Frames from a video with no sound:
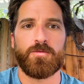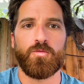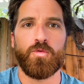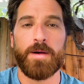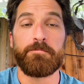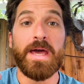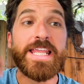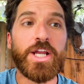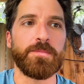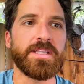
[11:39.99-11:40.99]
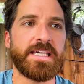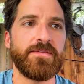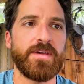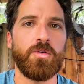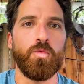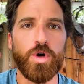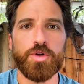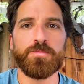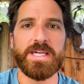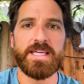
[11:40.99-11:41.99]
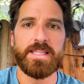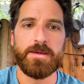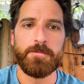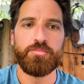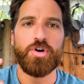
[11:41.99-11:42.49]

what many are believing will be the